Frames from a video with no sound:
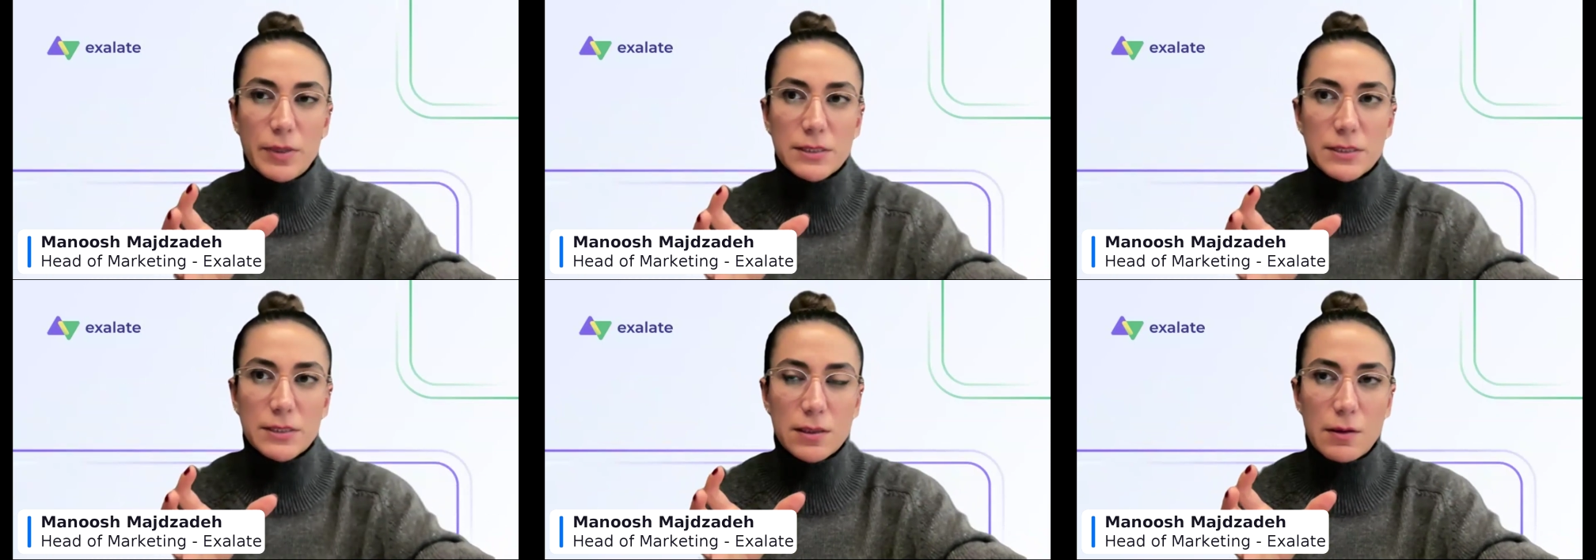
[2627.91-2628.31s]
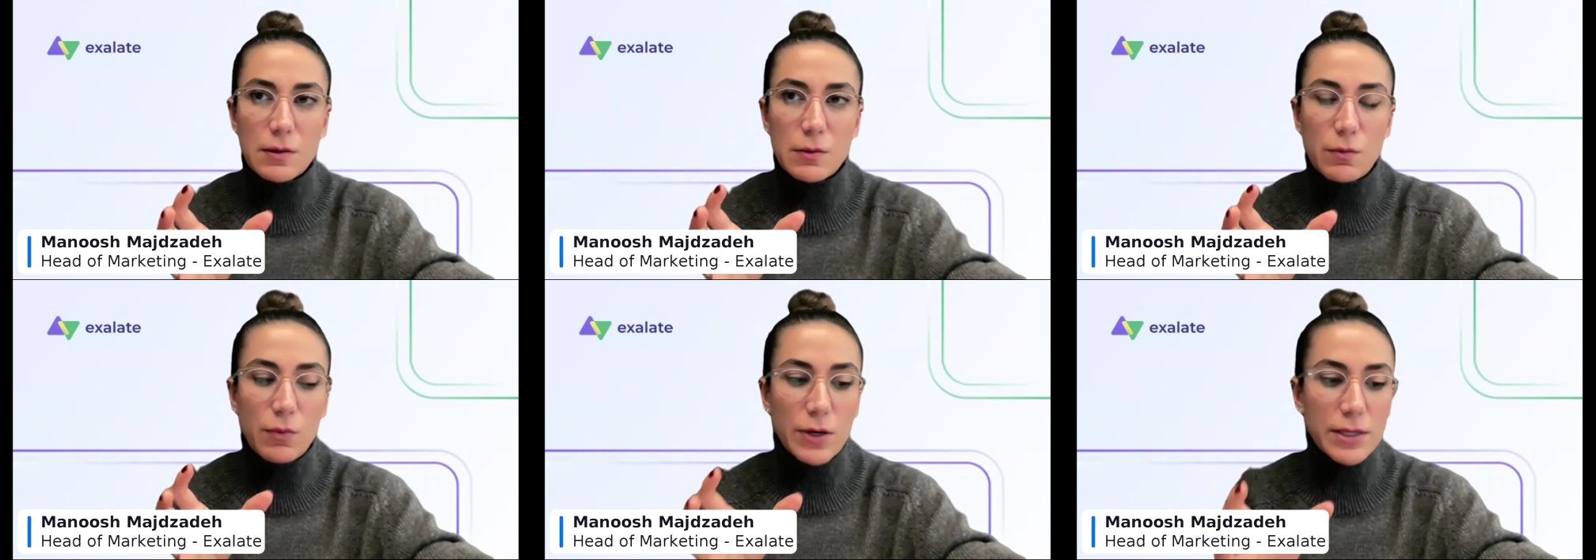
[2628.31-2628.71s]
But
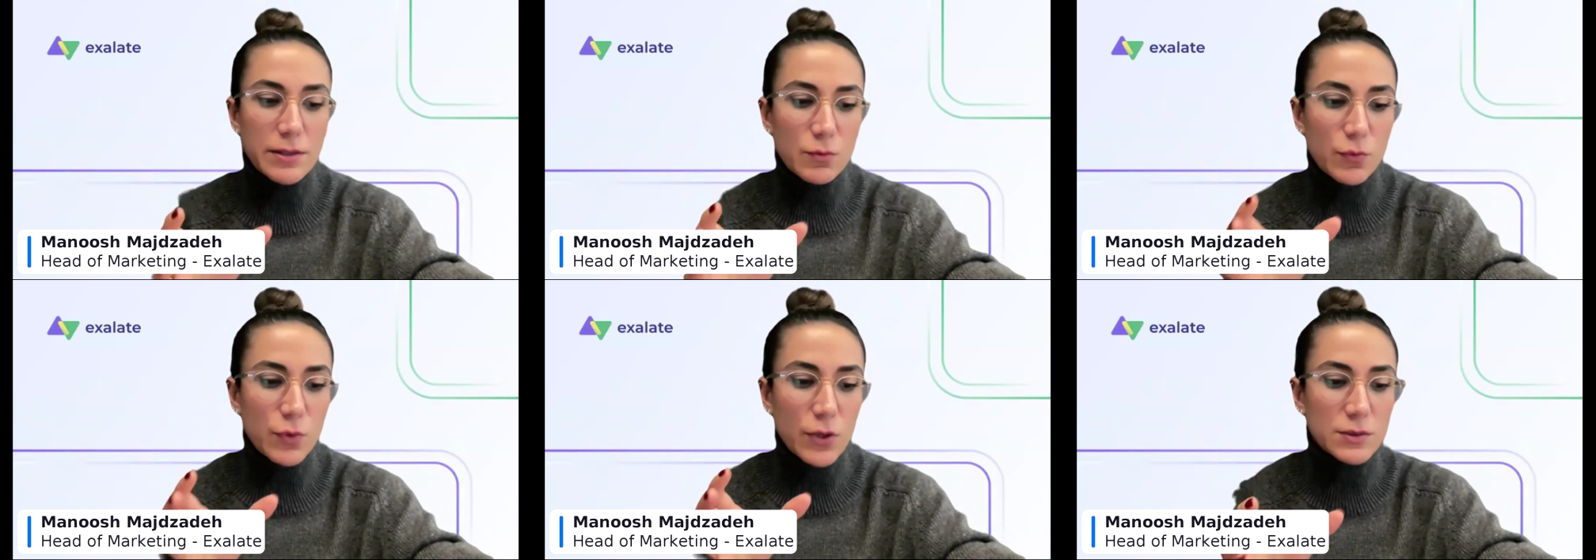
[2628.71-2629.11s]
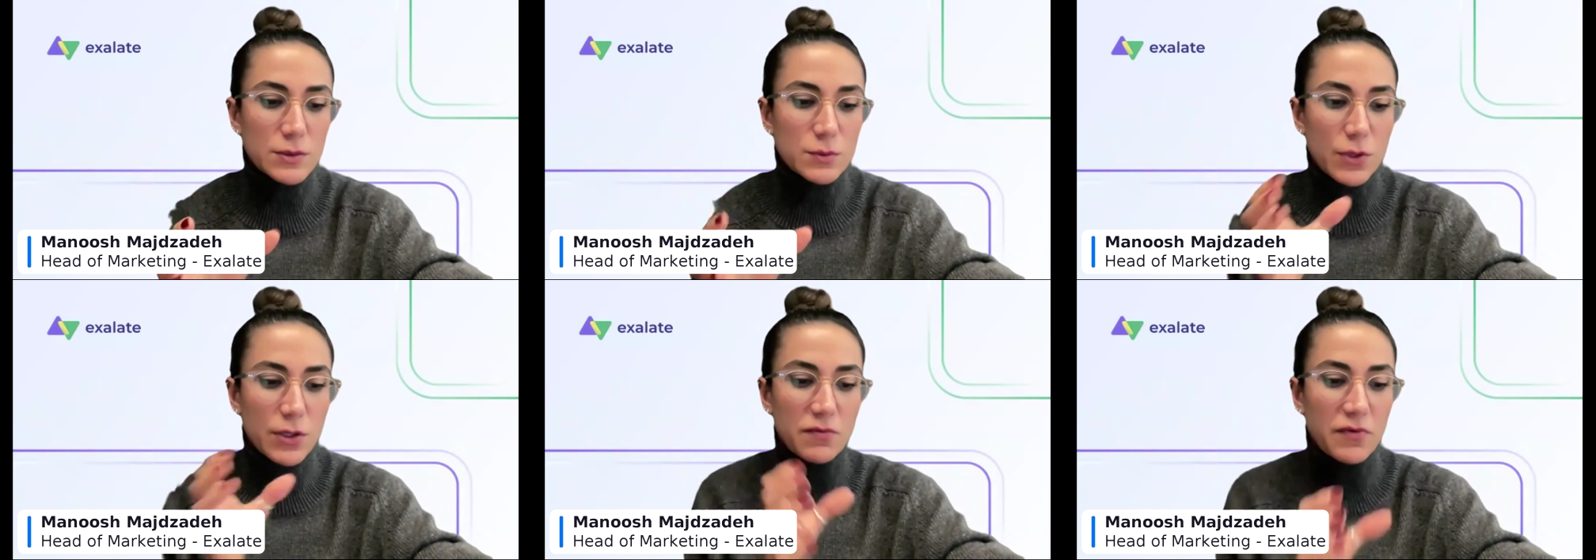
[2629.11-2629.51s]
what
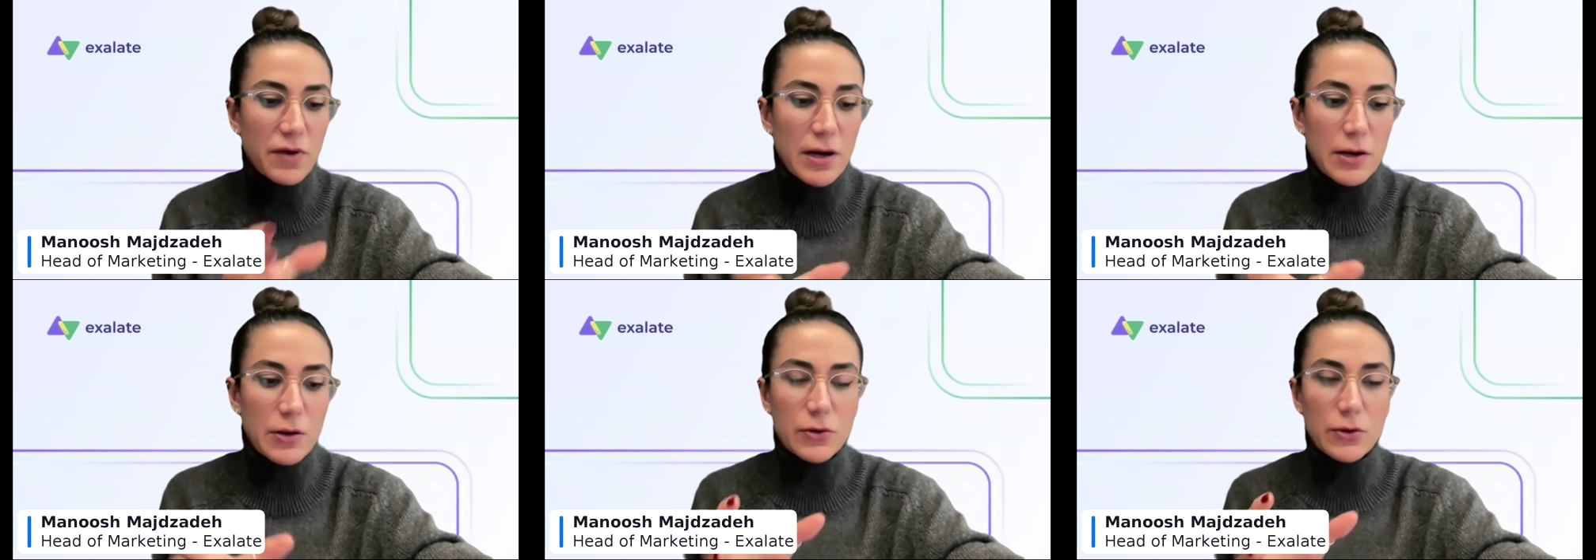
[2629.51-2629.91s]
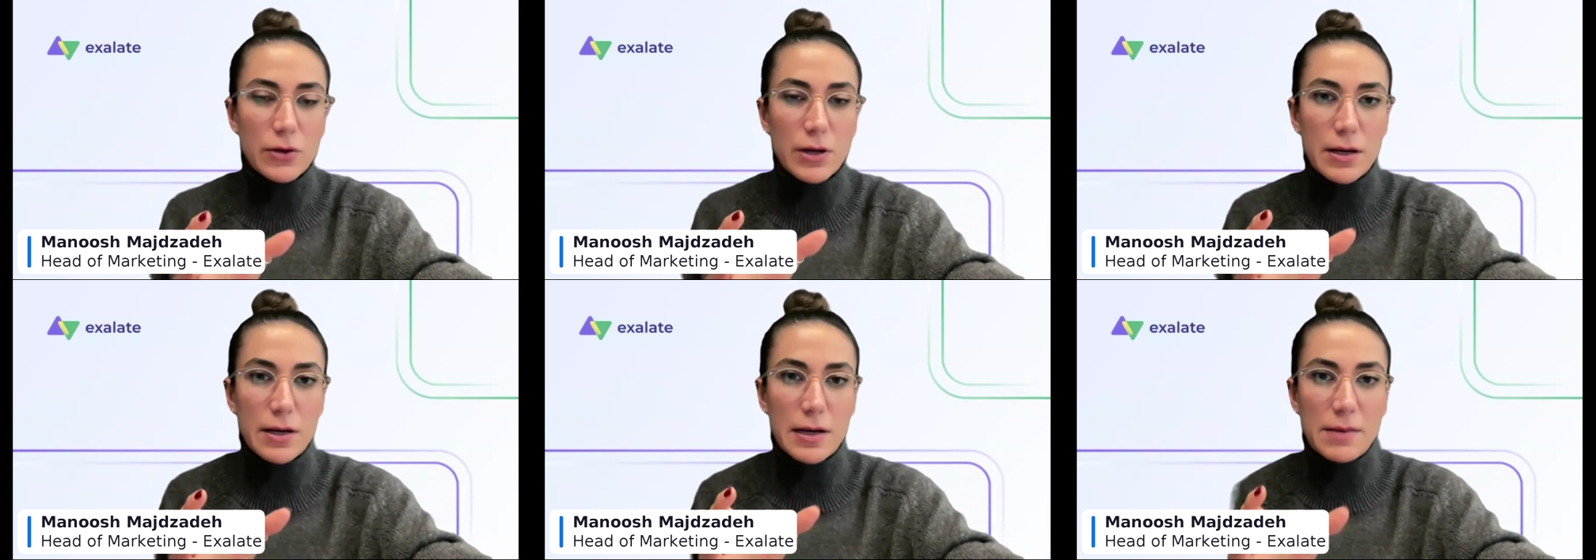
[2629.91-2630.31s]
one of our
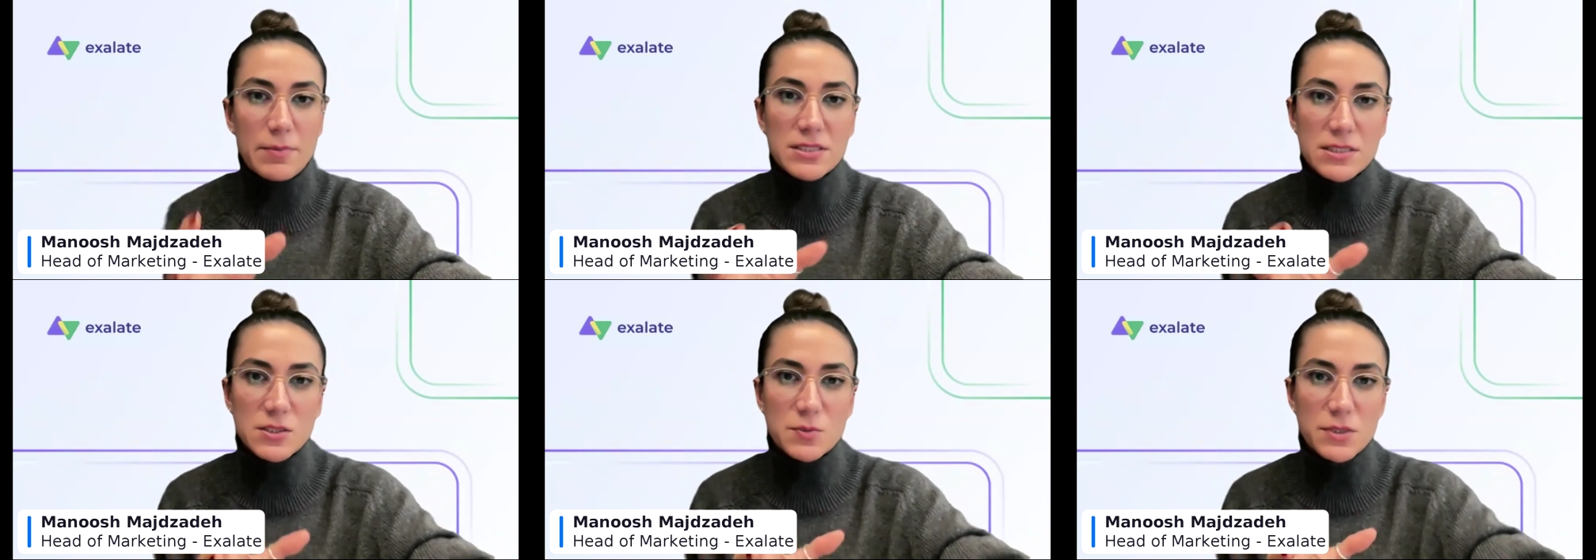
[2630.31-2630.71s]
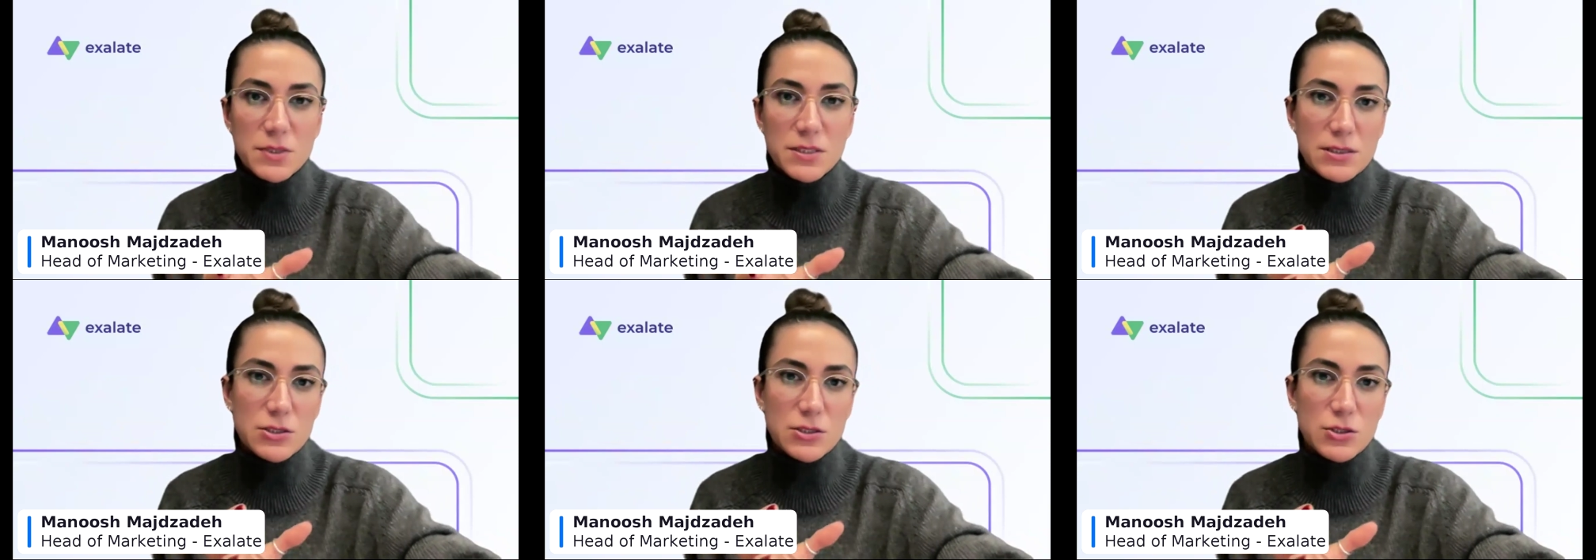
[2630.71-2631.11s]

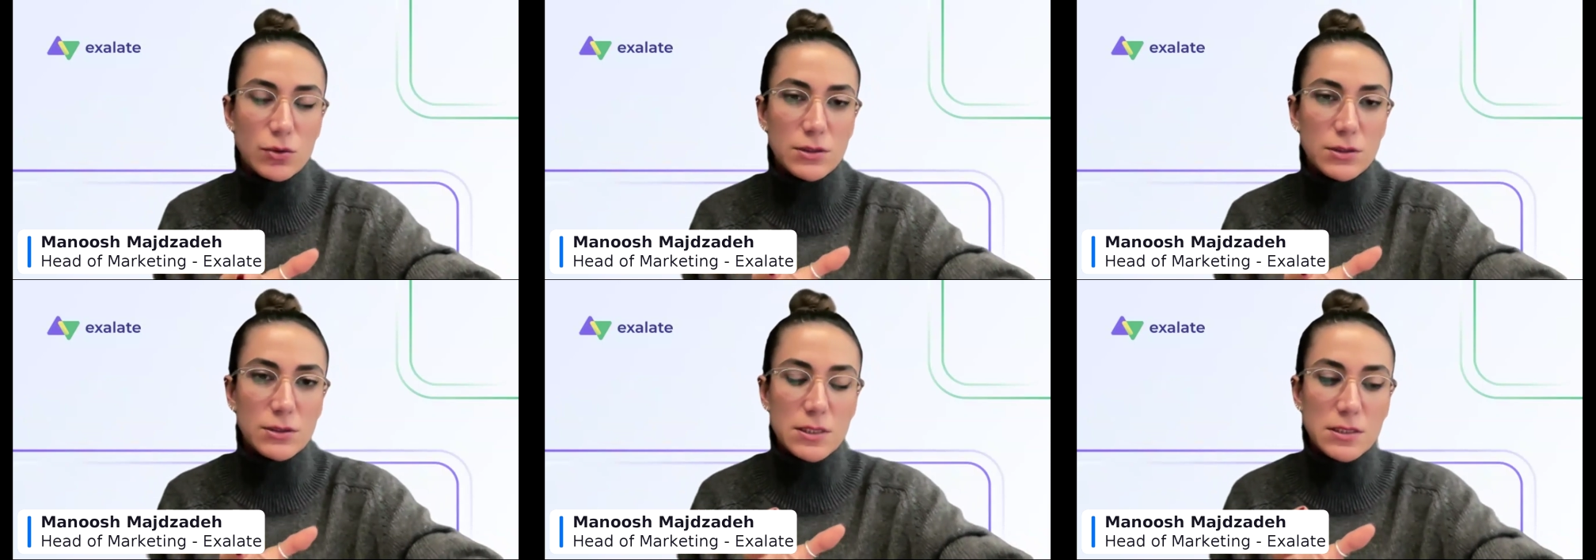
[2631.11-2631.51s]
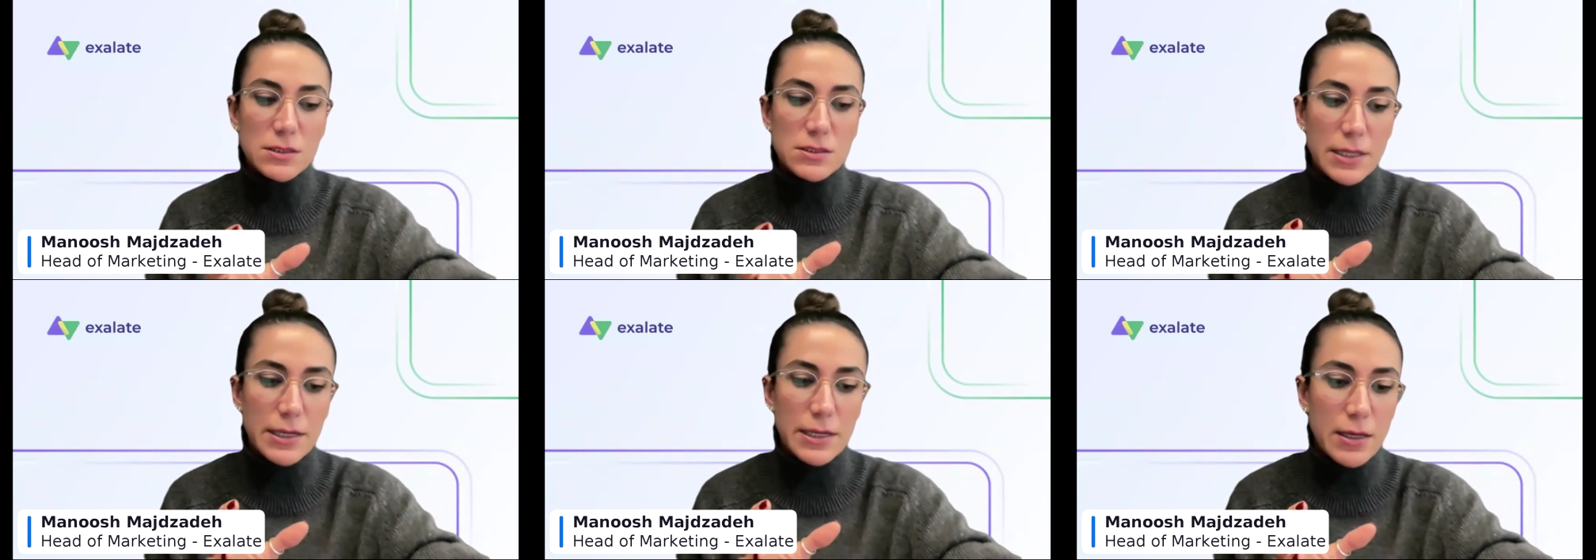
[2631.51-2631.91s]
MSSPs has told us
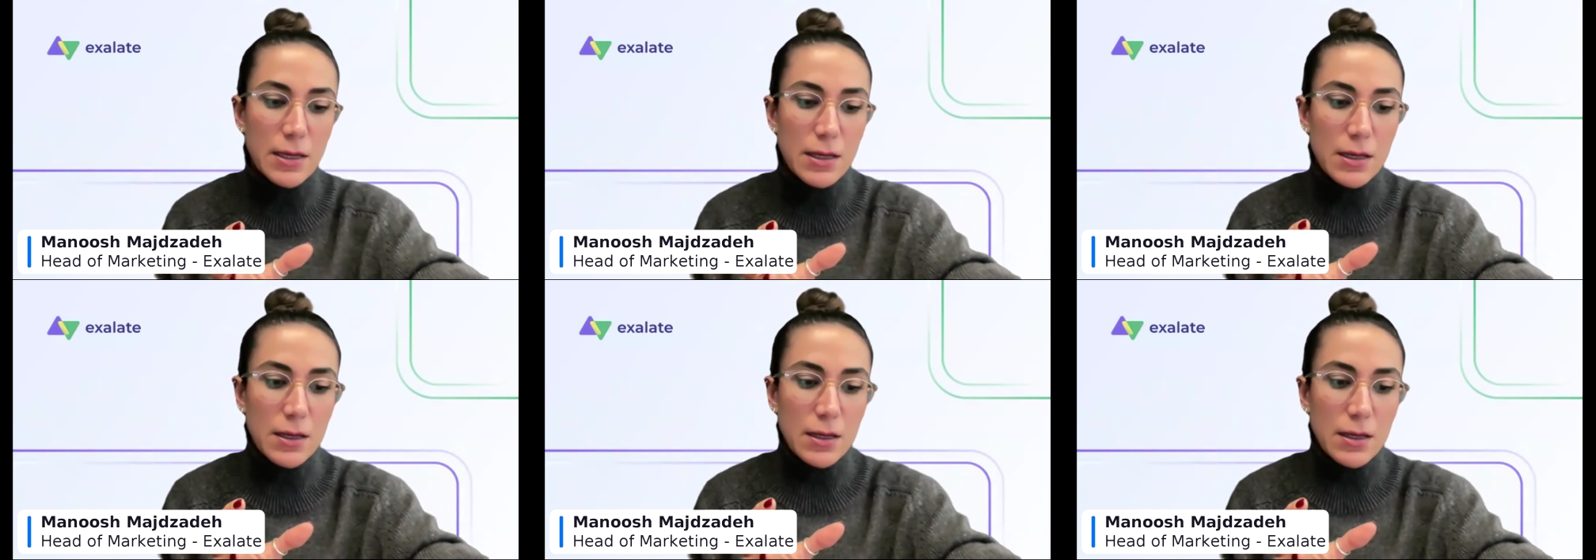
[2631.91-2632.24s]
is that